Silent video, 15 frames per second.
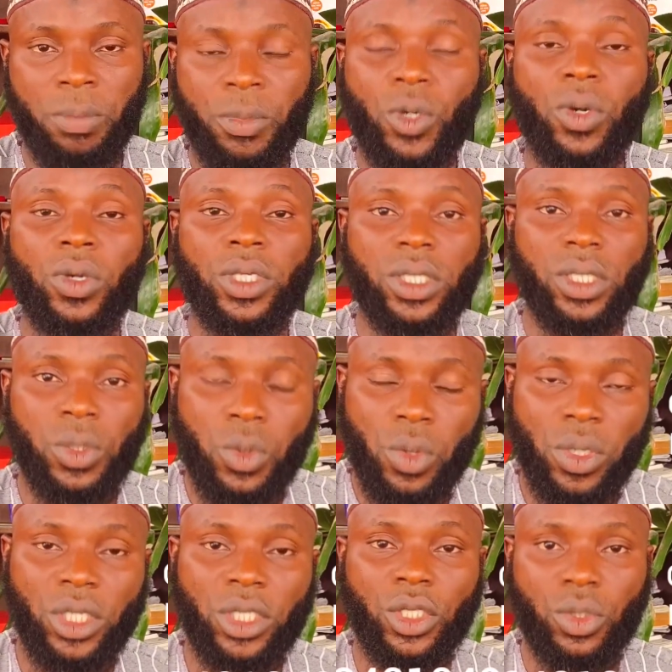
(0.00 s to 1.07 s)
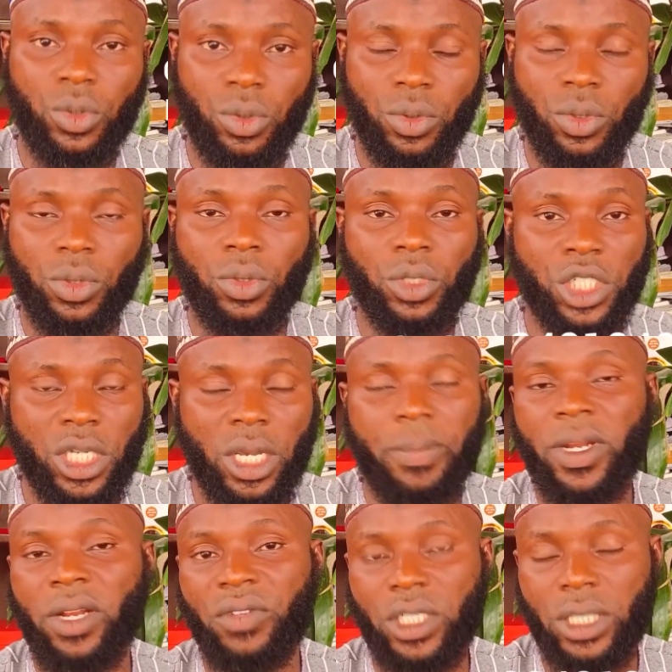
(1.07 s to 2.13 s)
Because you know it is good to share
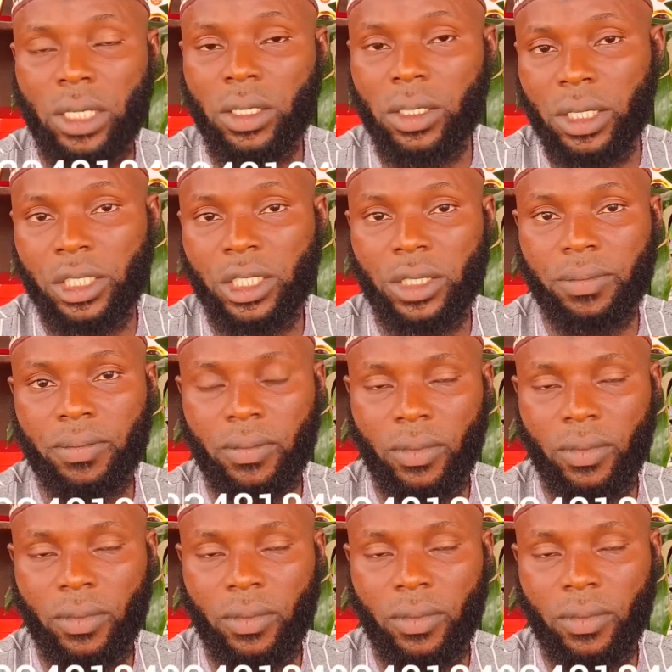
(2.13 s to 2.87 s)
beneficial knowledge.